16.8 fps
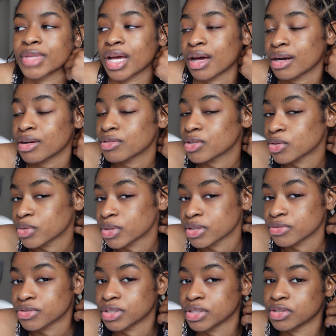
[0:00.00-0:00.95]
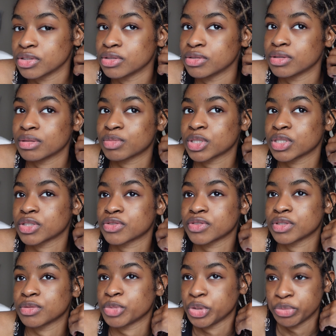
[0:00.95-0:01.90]
I don't know what I'm gonna do. I'm just
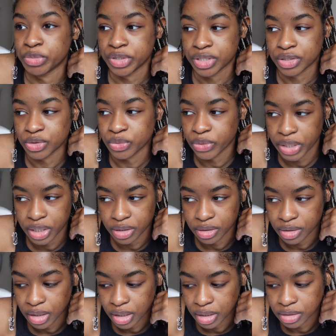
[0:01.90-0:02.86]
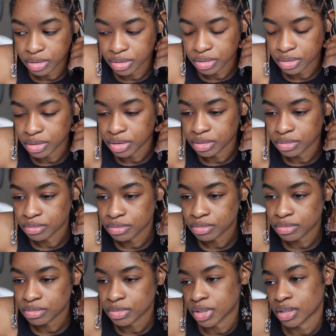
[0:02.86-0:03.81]
gonna be busy waiting, honestly.
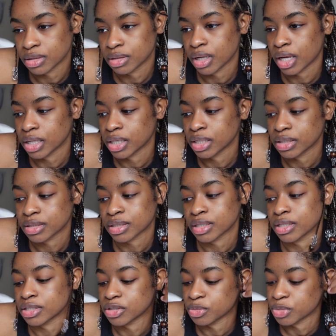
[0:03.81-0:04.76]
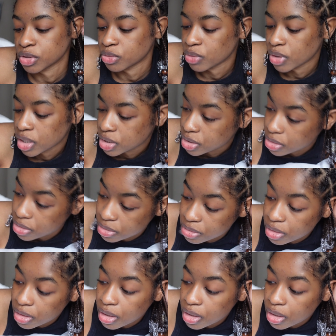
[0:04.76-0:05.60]
And I guess catch up on watching